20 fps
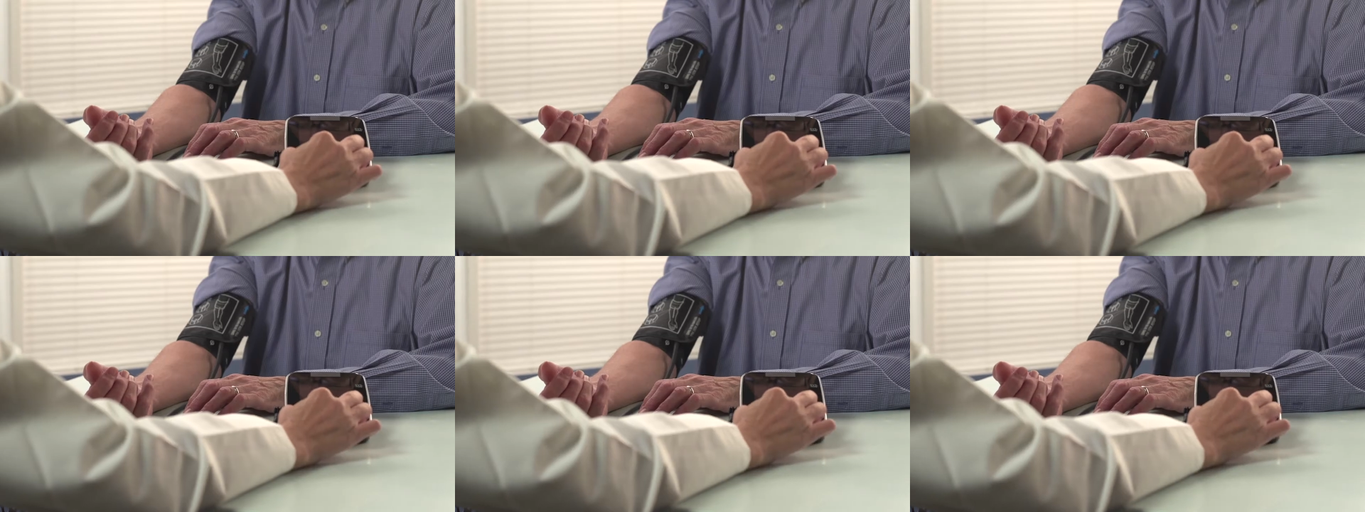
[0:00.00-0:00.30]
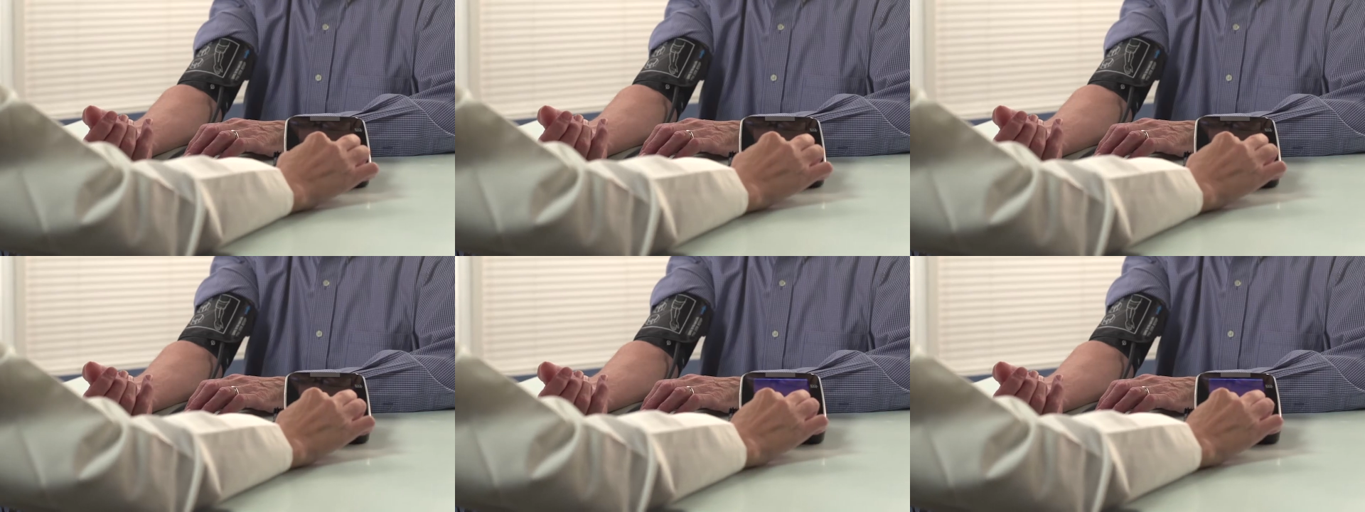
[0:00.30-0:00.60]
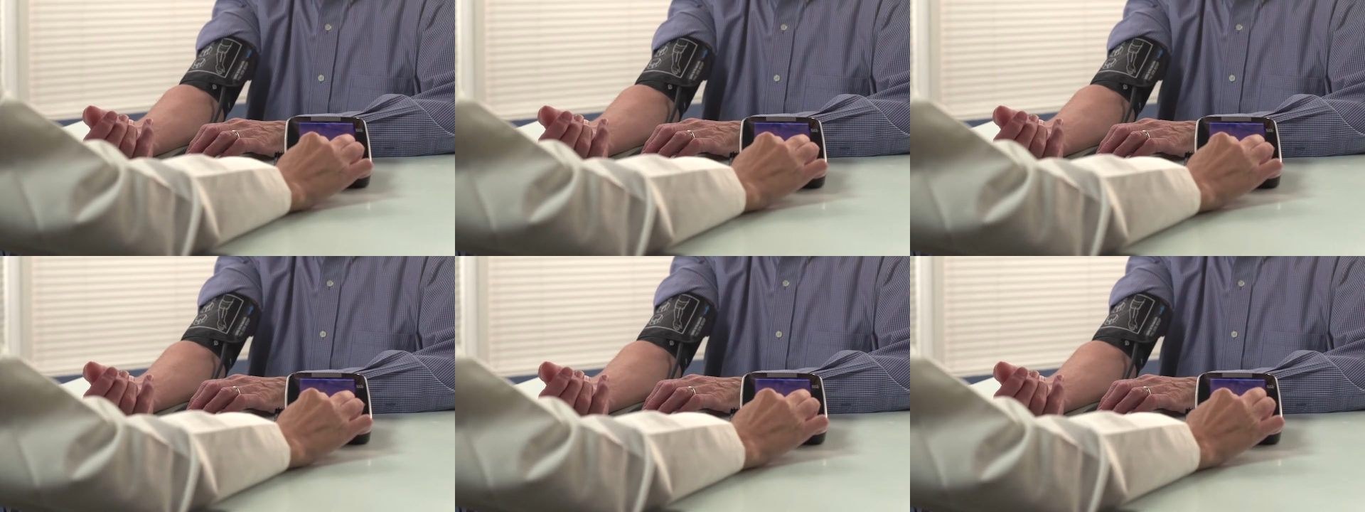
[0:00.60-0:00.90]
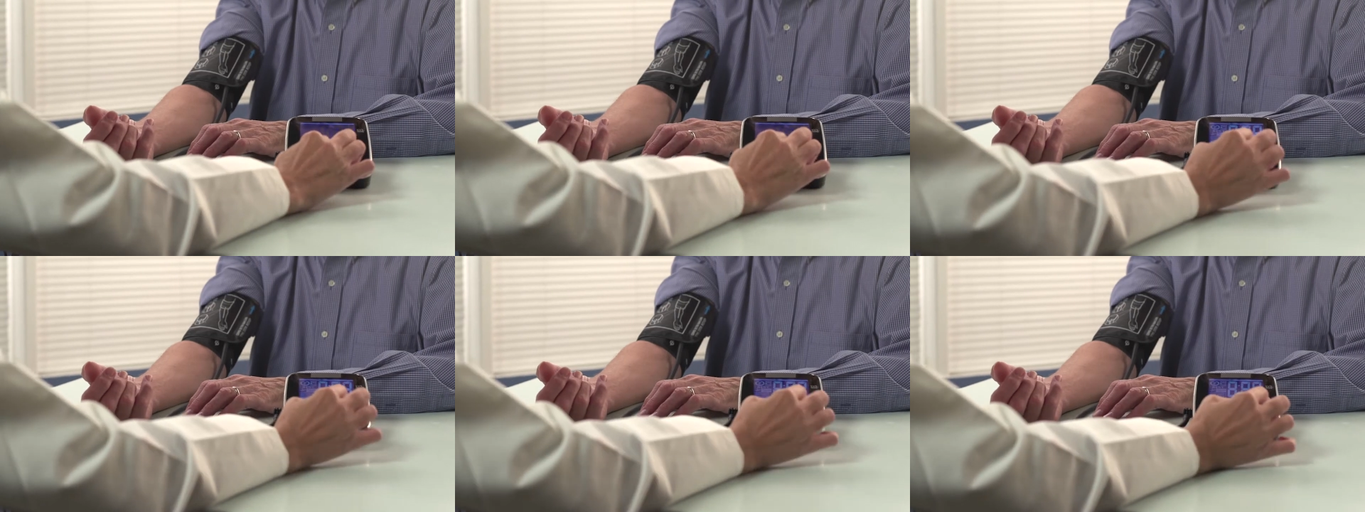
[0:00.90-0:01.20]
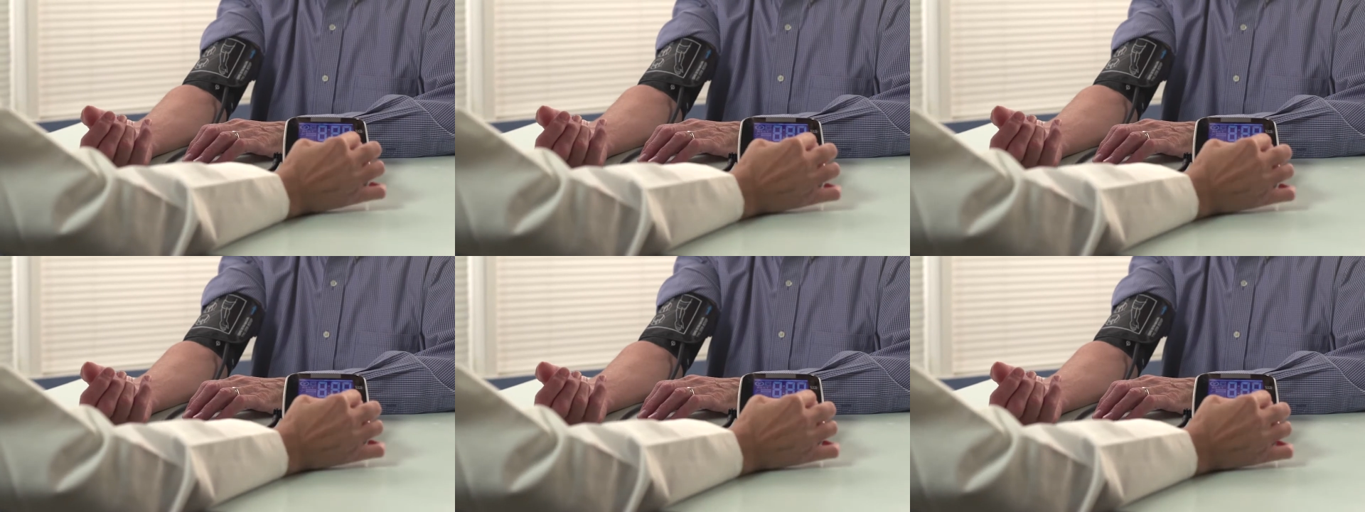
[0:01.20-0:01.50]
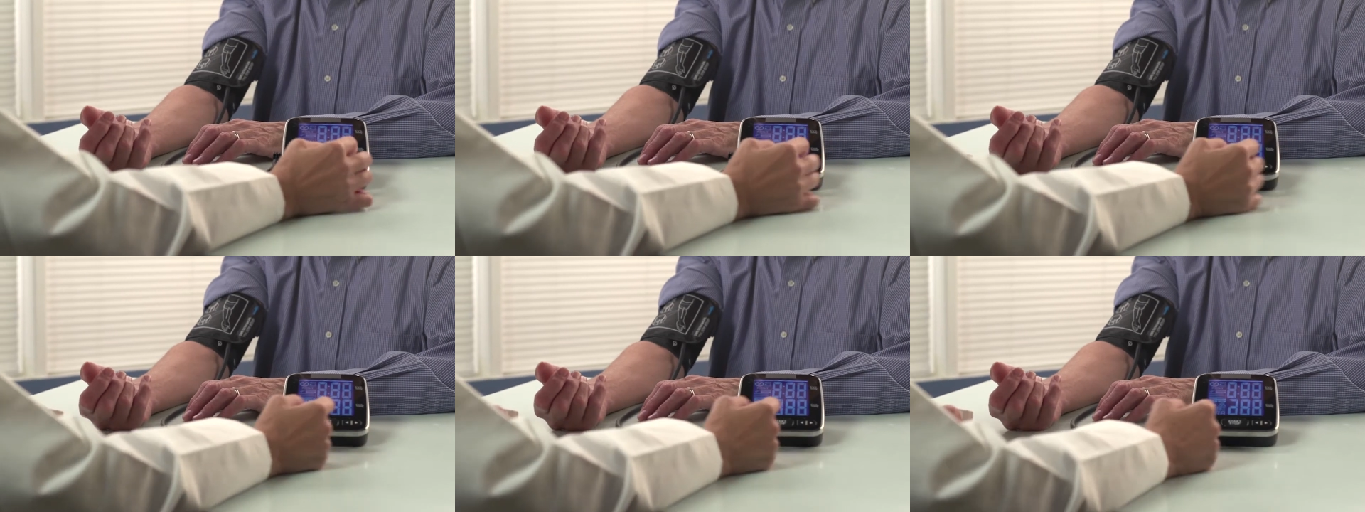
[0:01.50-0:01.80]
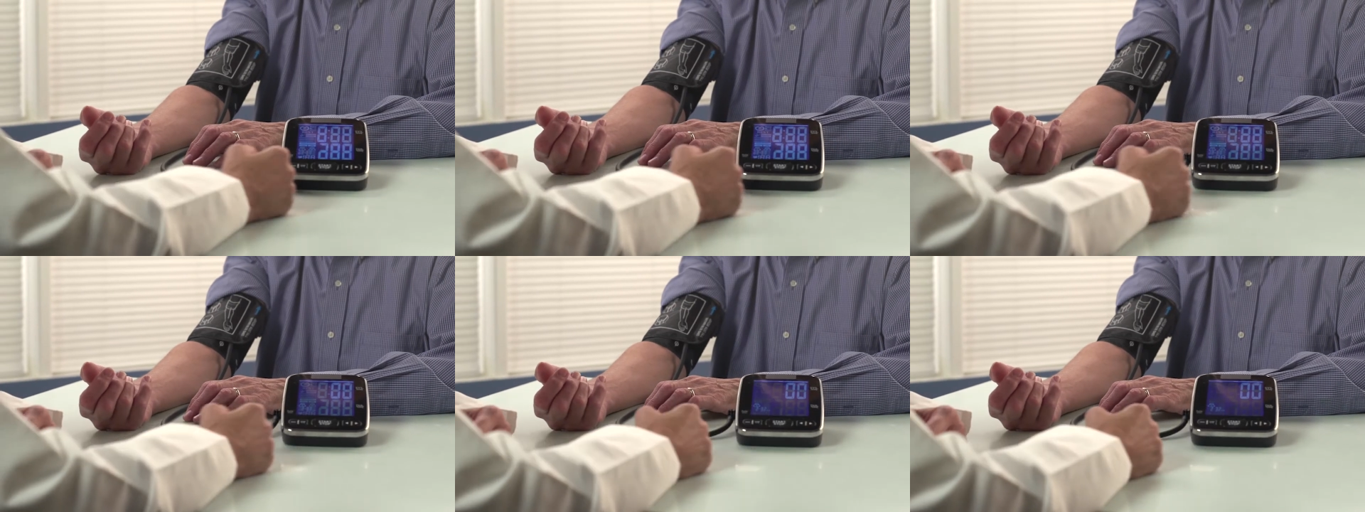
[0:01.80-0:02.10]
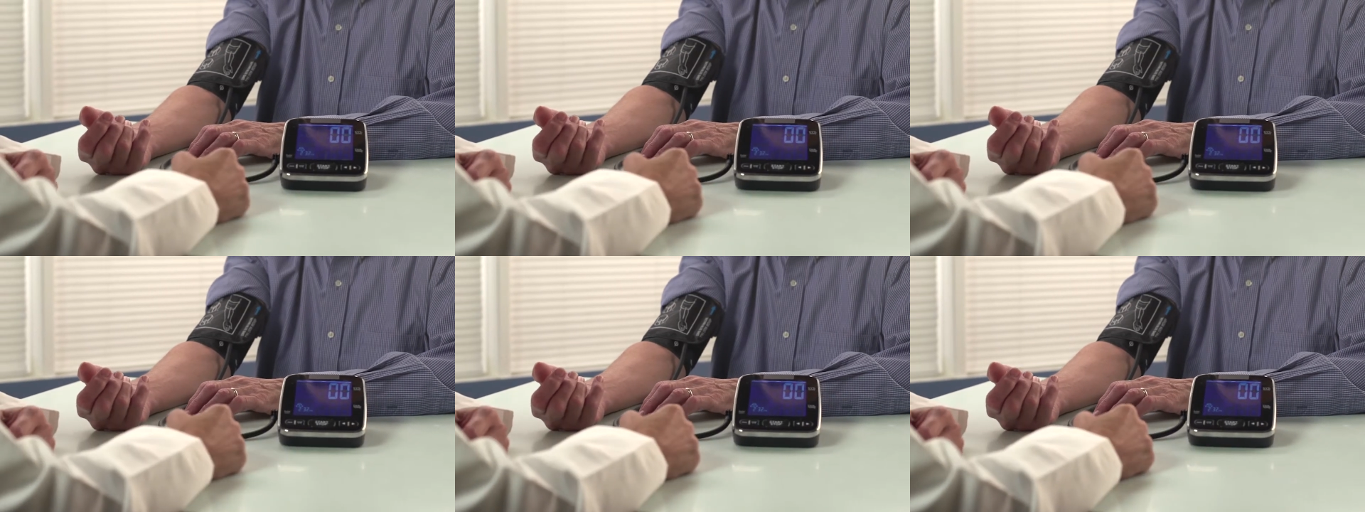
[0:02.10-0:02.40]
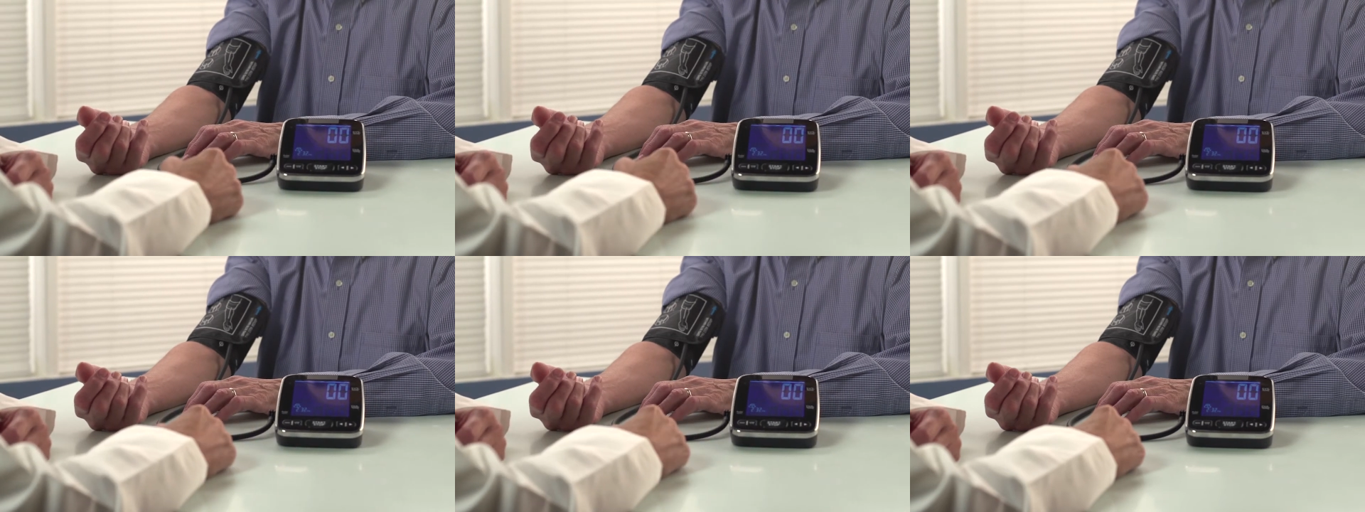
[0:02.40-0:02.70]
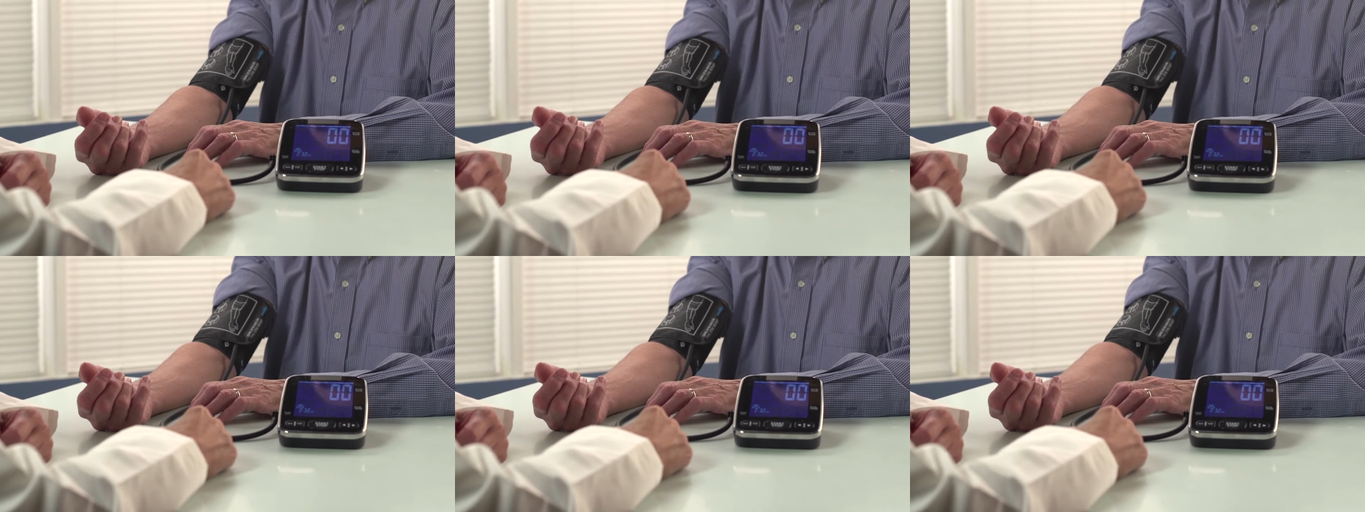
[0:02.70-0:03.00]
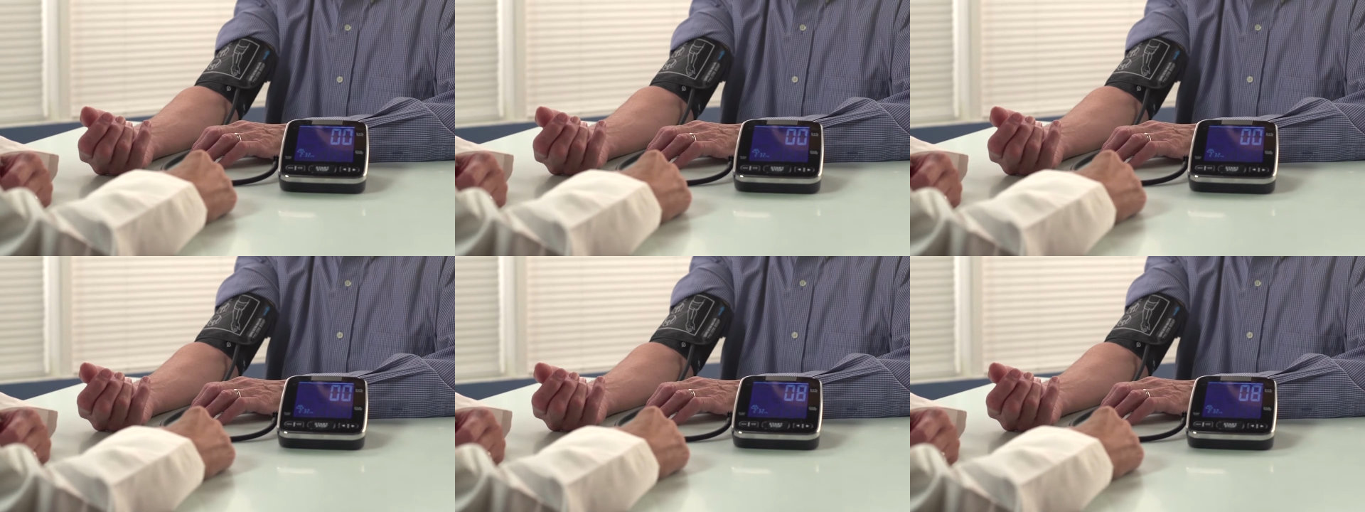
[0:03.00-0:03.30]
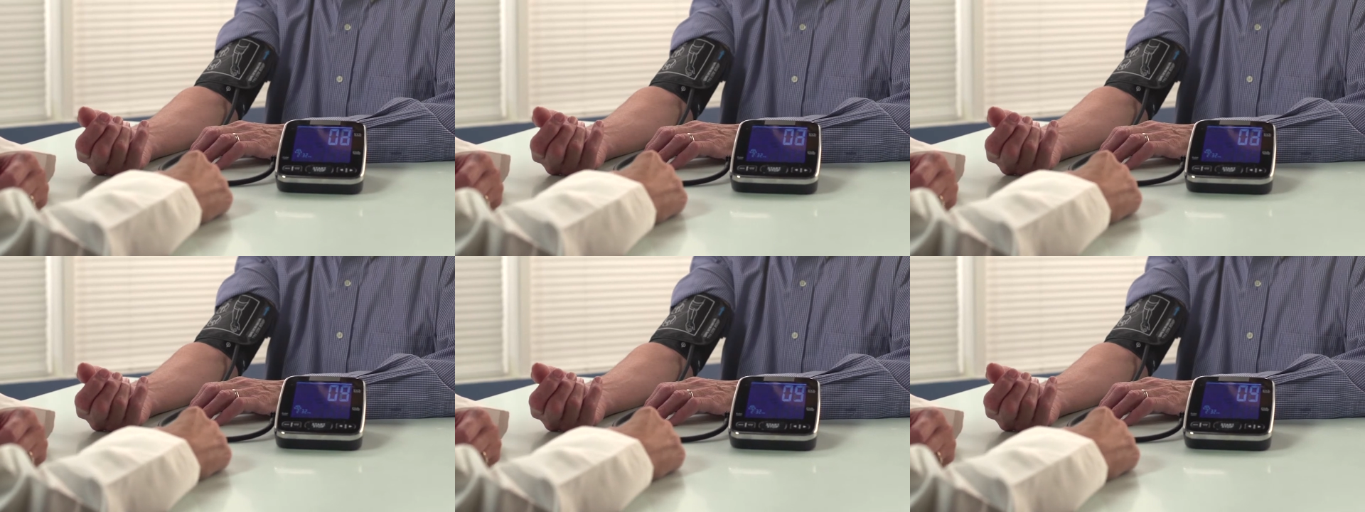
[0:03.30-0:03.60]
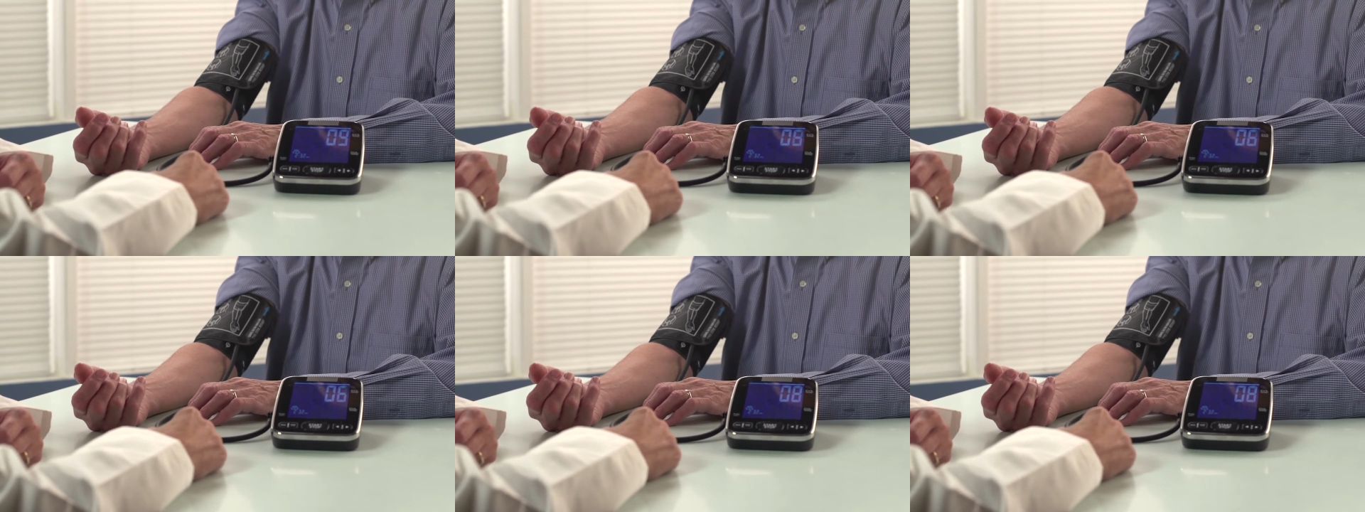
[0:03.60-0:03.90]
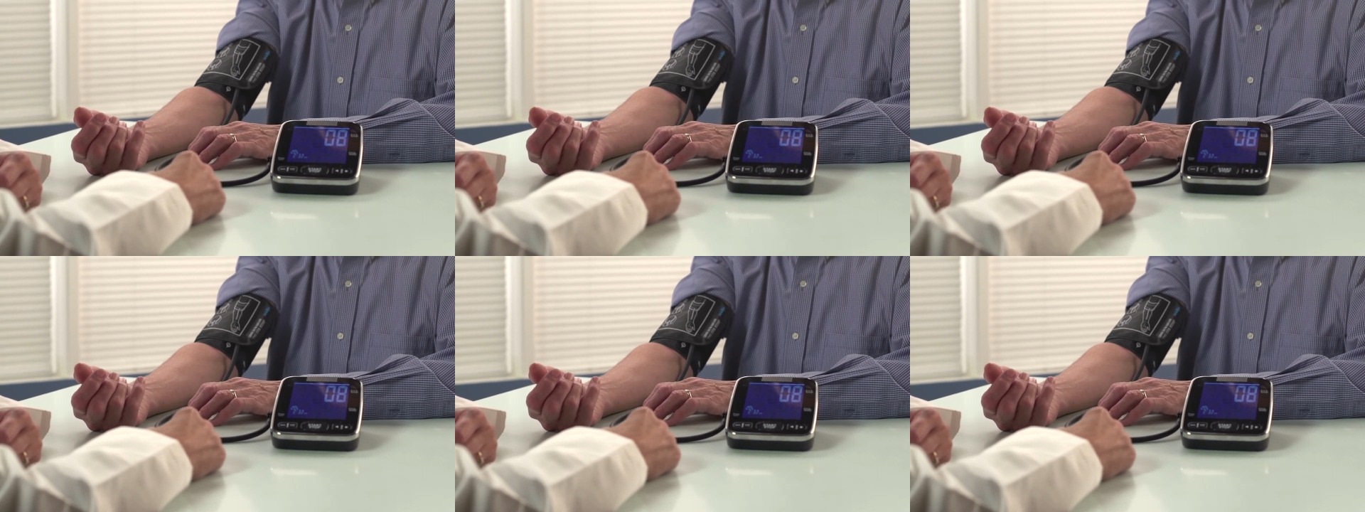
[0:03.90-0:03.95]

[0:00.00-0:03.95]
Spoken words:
[unreadable: no face in view]